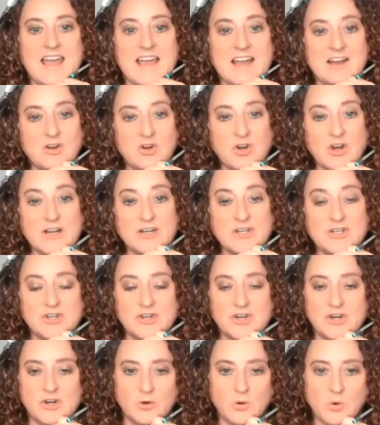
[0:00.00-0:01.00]
and crush
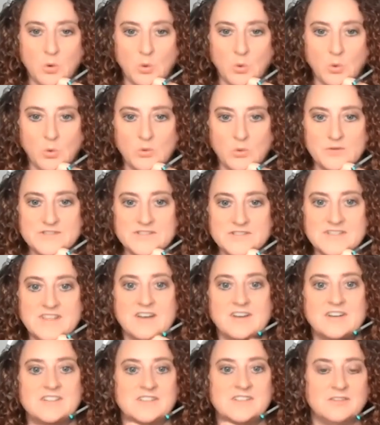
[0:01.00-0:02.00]
your goals.
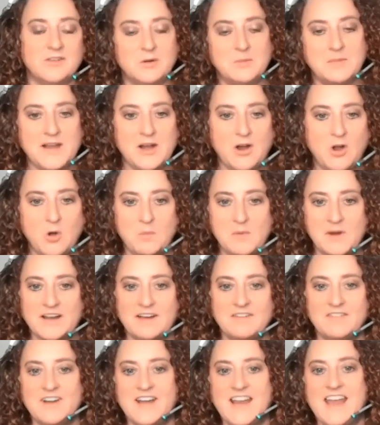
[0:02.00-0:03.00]
There's a little bit of
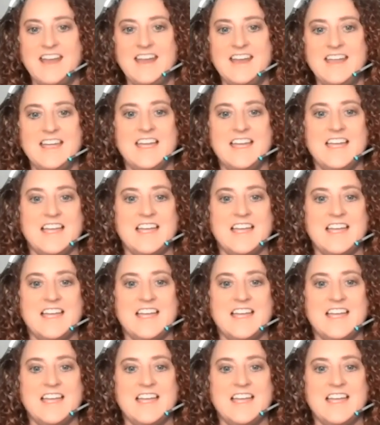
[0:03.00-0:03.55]
homework every day.